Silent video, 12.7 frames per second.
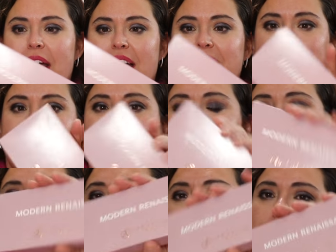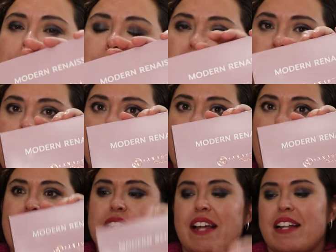get in the modern
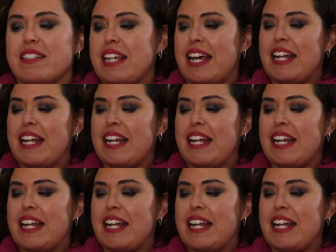renaissance.